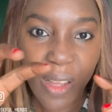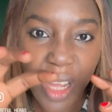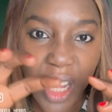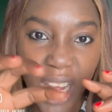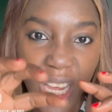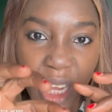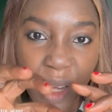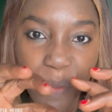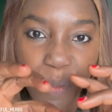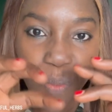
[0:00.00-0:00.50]

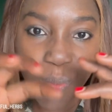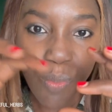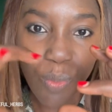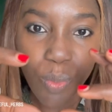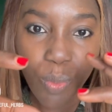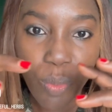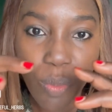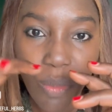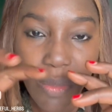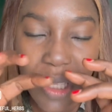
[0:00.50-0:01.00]

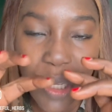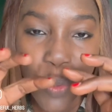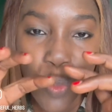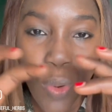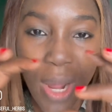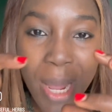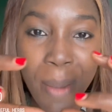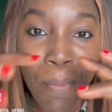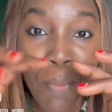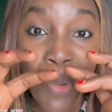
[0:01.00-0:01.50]
the
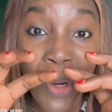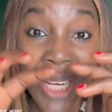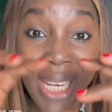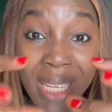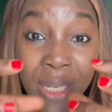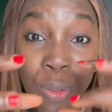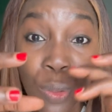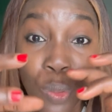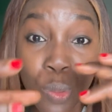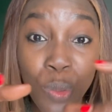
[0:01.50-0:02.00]
way
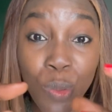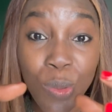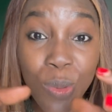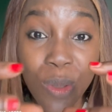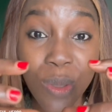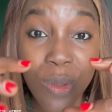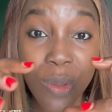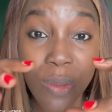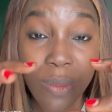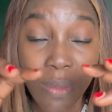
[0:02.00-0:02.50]

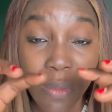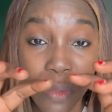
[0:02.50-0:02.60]
molecules,